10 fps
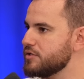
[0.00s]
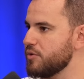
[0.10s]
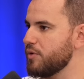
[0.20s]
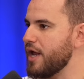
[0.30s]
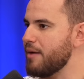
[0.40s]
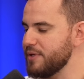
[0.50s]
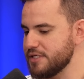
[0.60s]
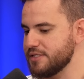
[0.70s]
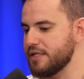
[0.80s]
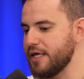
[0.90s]
So what
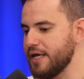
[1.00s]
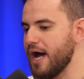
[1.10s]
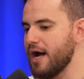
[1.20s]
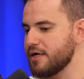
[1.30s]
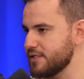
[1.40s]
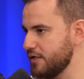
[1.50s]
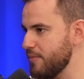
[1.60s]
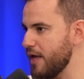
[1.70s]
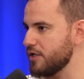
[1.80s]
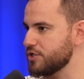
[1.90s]
happens is that they get hired as a
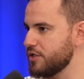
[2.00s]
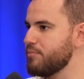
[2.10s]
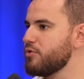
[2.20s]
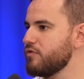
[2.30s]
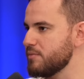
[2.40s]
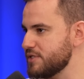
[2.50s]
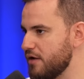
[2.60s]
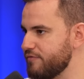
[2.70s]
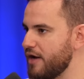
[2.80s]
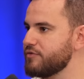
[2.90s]
lead manager. They prove
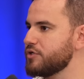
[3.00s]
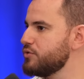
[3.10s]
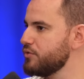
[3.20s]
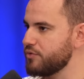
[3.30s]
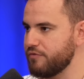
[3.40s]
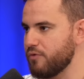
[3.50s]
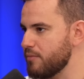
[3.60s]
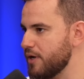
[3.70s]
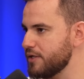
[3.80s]
themselves after 2, 3, 4